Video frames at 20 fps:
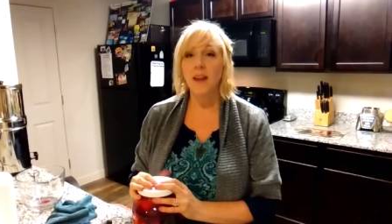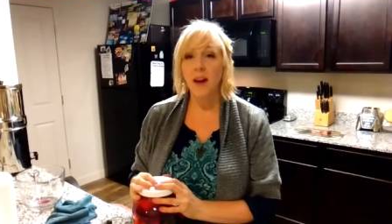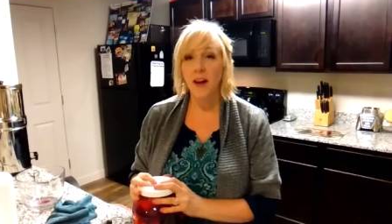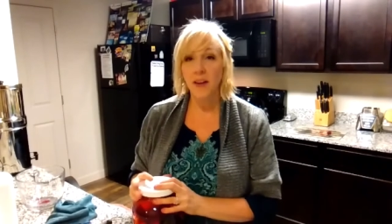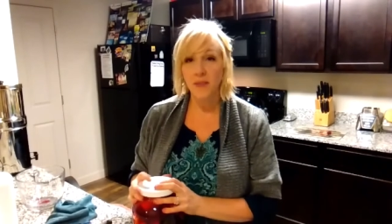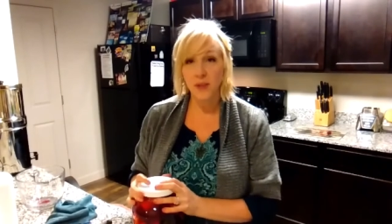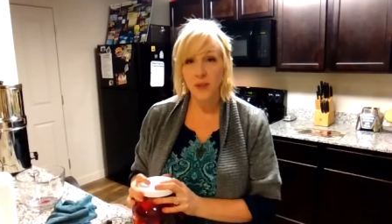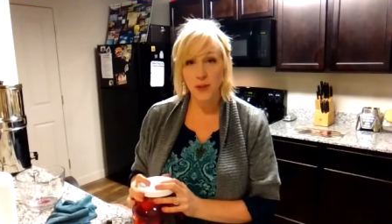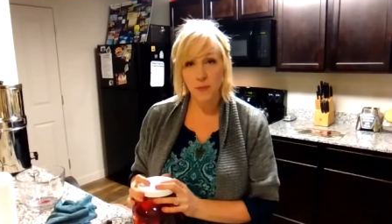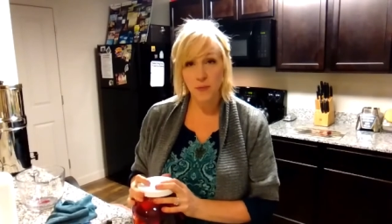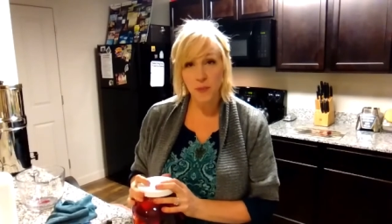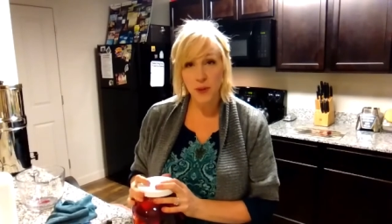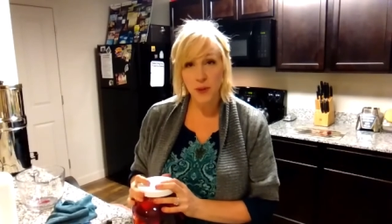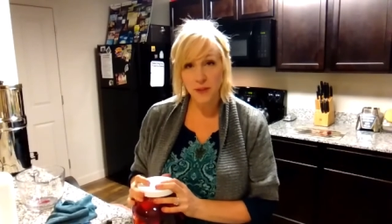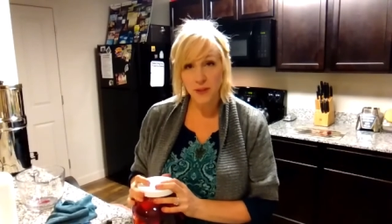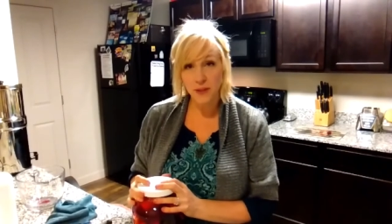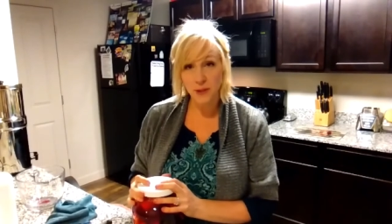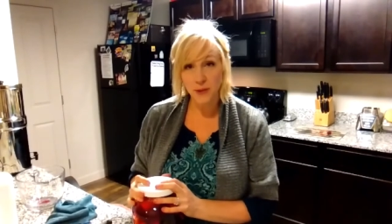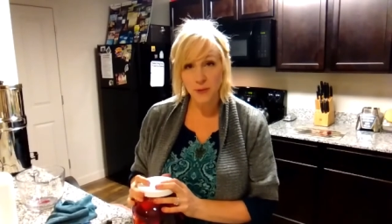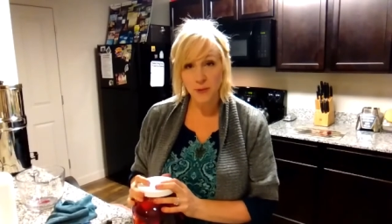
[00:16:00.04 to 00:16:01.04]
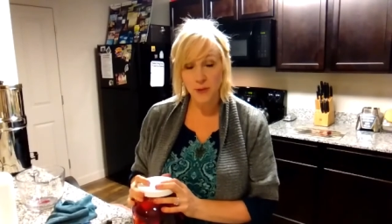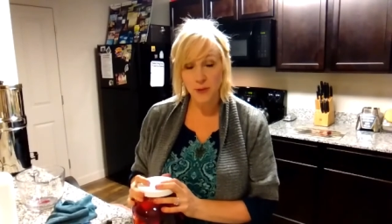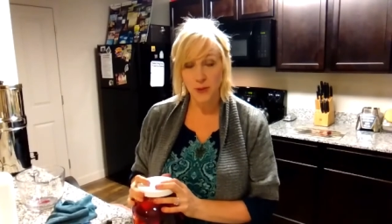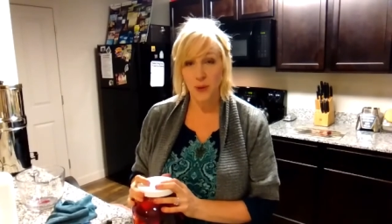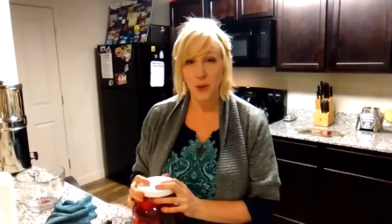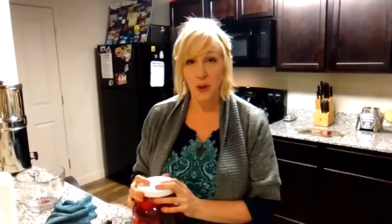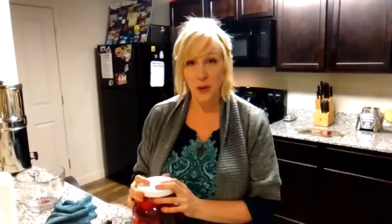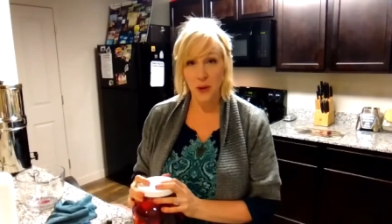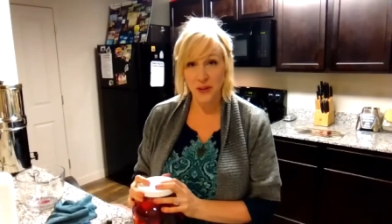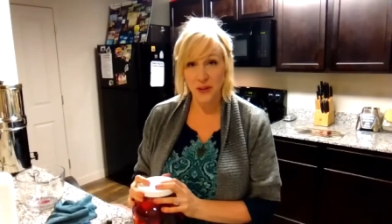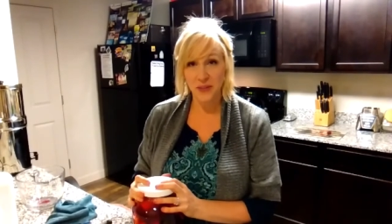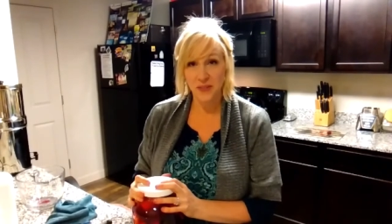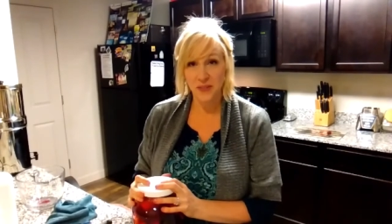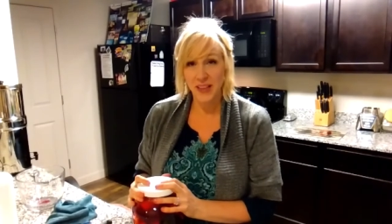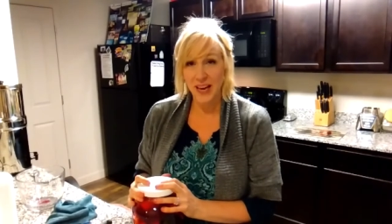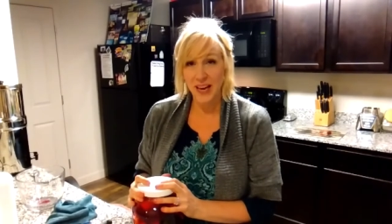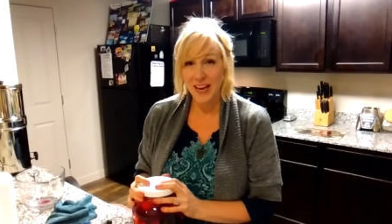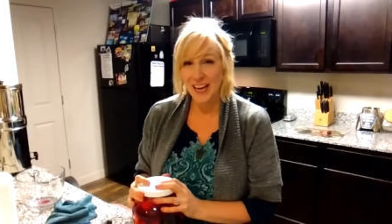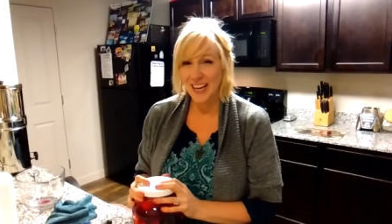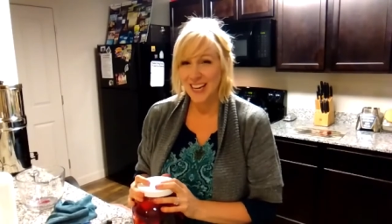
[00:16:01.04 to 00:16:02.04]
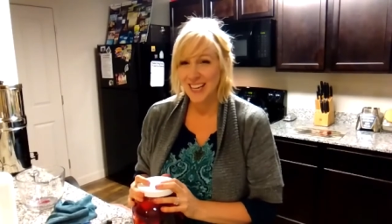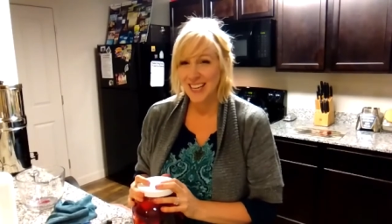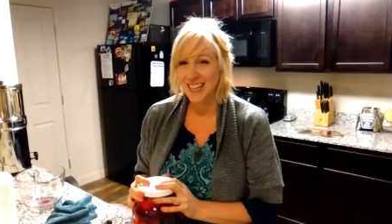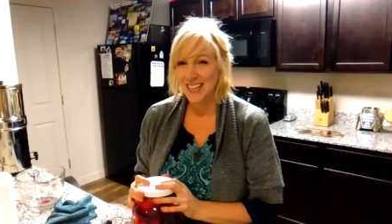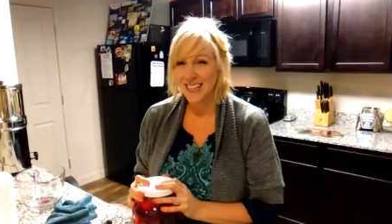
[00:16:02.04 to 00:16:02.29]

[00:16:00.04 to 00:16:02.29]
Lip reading: I have enough bottles for all of that